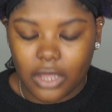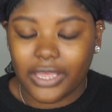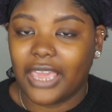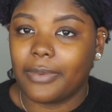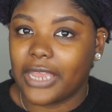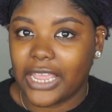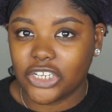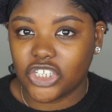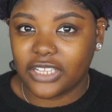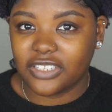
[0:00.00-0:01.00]
came in 8
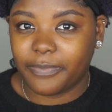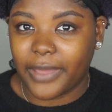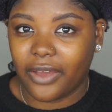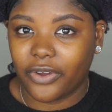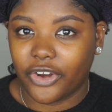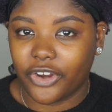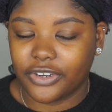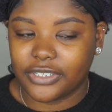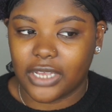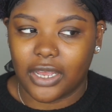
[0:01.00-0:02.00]
shades of
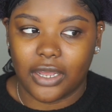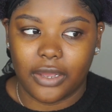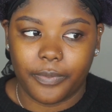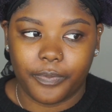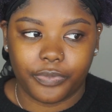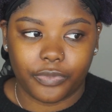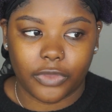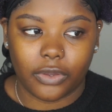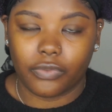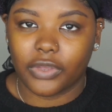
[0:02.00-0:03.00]
powders.
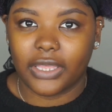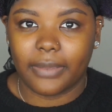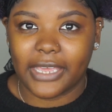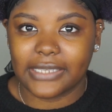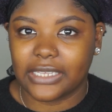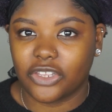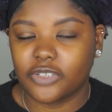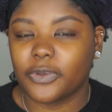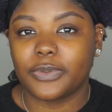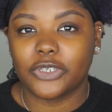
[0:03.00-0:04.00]
Really amazing. They're
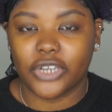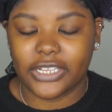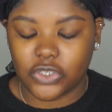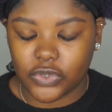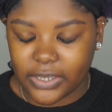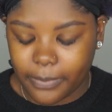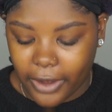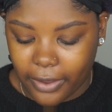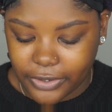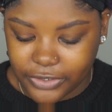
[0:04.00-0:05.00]
supposed to be translucent
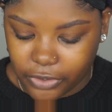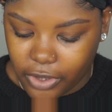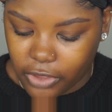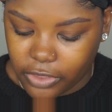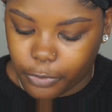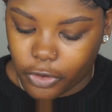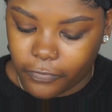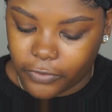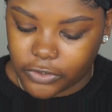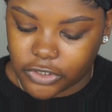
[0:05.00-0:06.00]
powders. They're called the Pro
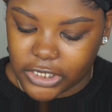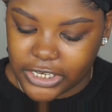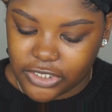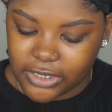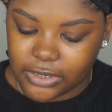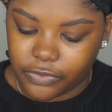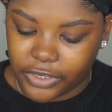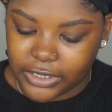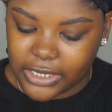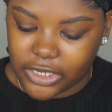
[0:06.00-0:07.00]
Filter Instant
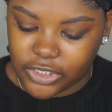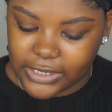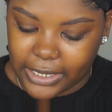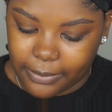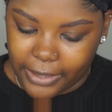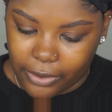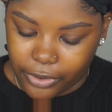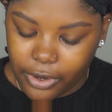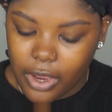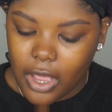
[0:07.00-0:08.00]
Retouch Setting
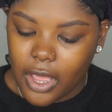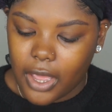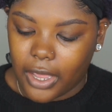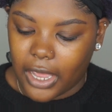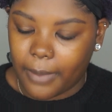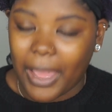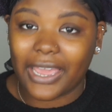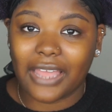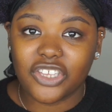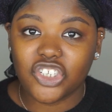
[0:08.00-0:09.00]
Powder. I
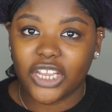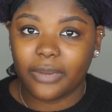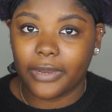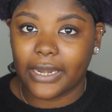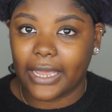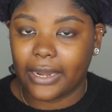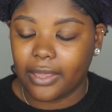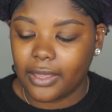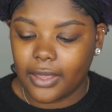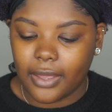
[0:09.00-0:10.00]
got the shade
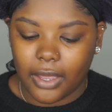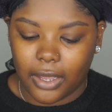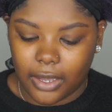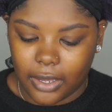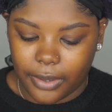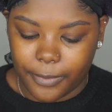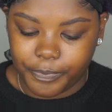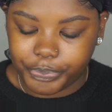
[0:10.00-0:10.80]
Banana. I